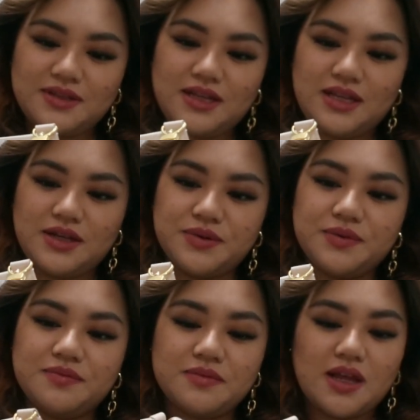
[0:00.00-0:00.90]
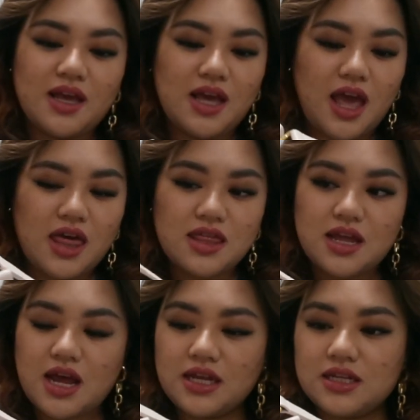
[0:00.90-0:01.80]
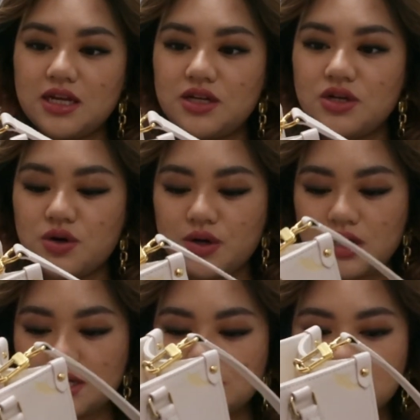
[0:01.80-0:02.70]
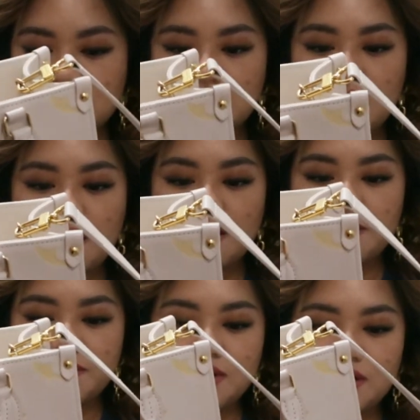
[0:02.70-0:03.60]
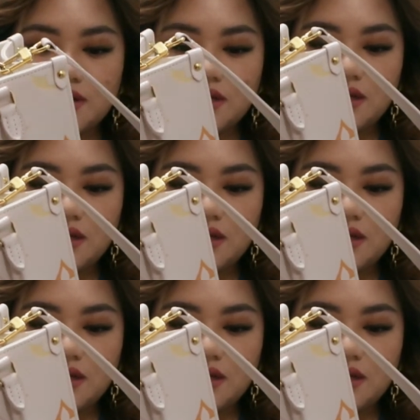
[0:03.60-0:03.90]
Anywho, and then I did notice some